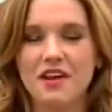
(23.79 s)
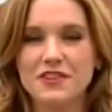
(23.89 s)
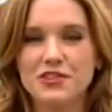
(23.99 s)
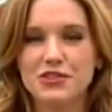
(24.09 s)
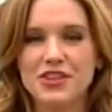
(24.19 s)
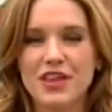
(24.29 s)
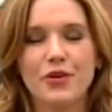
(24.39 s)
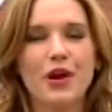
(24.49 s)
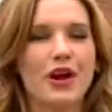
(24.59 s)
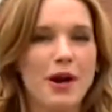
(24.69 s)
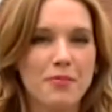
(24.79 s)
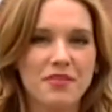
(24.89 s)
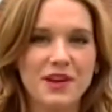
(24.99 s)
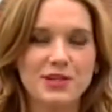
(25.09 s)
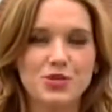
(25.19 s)
Officials say there are a
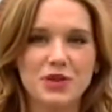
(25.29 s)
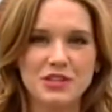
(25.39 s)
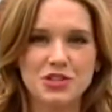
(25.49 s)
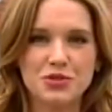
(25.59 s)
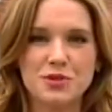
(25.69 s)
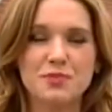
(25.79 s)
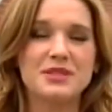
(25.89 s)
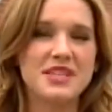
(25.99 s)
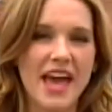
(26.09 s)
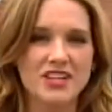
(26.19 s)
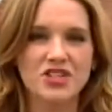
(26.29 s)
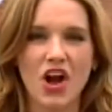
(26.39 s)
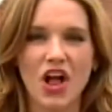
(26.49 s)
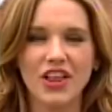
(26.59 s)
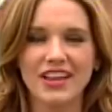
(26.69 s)
couple things you can do to protect
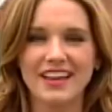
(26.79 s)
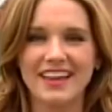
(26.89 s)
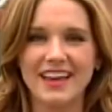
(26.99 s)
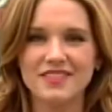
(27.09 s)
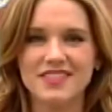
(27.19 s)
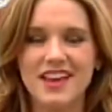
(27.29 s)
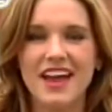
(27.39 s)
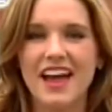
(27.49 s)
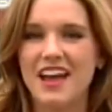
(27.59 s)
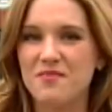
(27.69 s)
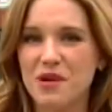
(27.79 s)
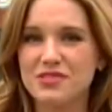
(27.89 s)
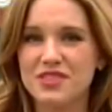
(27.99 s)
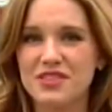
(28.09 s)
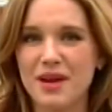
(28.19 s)
your holiday gifts, and
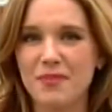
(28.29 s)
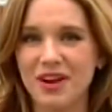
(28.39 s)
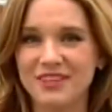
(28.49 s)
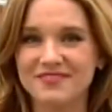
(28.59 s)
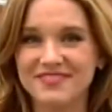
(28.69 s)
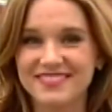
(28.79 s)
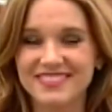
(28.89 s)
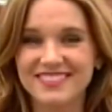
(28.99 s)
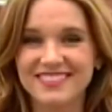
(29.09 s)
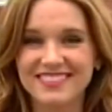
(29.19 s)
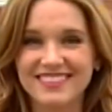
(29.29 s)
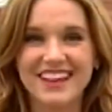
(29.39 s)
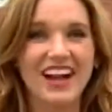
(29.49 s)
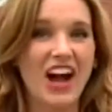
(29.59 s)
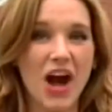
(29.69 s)
most of them are
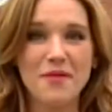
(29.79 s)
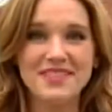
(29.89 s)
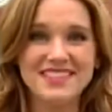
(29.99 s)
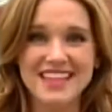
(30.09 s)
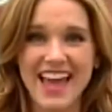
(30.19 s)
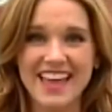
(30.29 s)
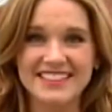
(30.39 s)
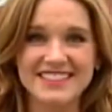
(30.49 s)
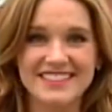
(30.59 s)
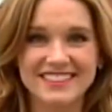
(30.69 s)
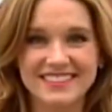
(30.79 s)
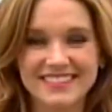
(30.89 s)
common sense.